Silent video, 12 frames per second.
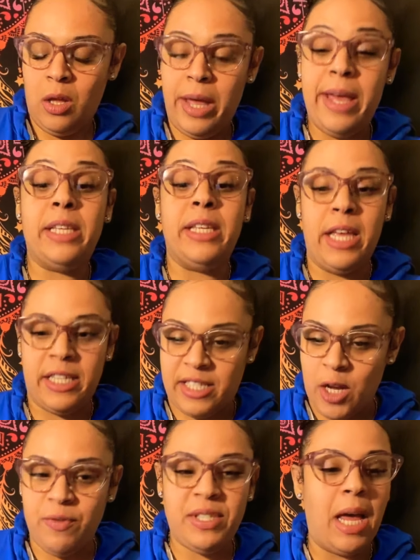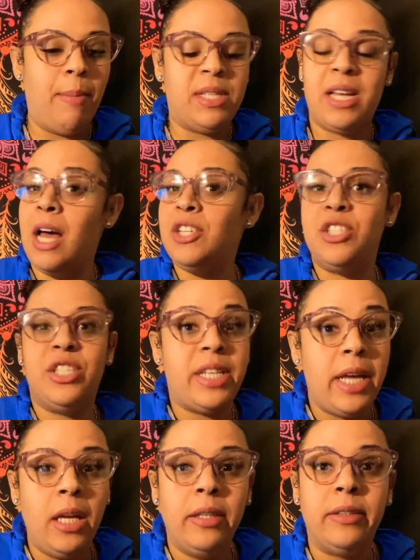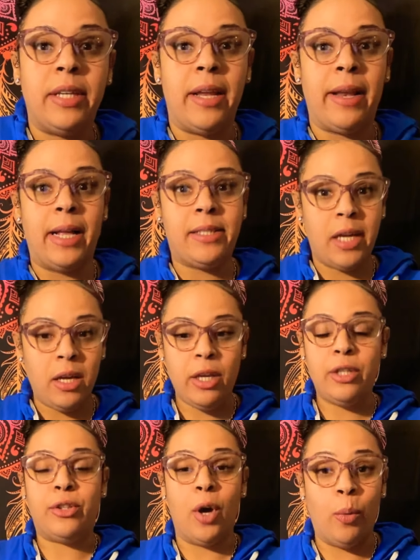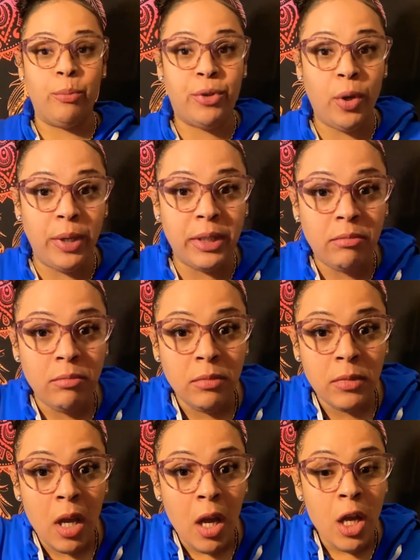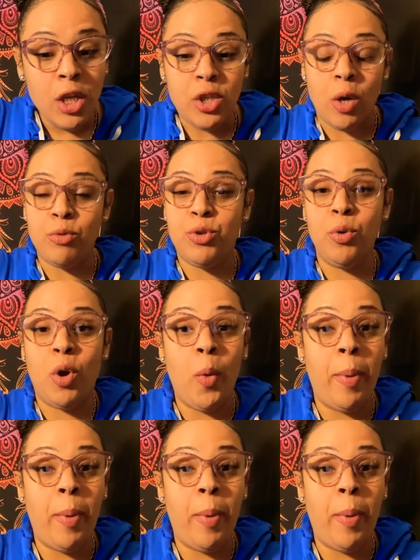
it's self-sabotaging. See, didn't I tell you, don't do it. Don't you go